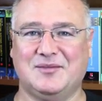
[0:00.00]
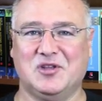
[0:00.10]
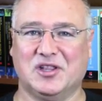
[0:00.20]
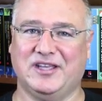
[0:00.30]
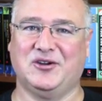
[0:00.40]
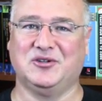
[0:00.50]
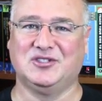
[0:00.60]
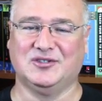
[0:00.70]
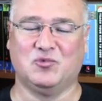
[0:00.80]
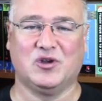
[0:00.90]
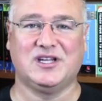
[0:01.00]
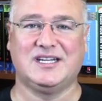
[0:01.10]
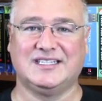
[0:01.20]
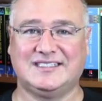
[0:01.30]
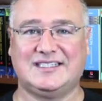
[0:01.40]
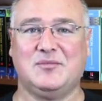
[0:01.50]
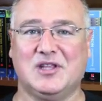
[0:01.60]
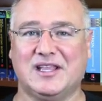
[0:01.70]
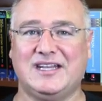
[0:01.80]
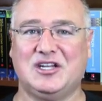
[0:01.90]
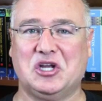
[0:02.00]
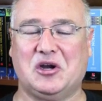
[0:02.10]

simulator to run a simulated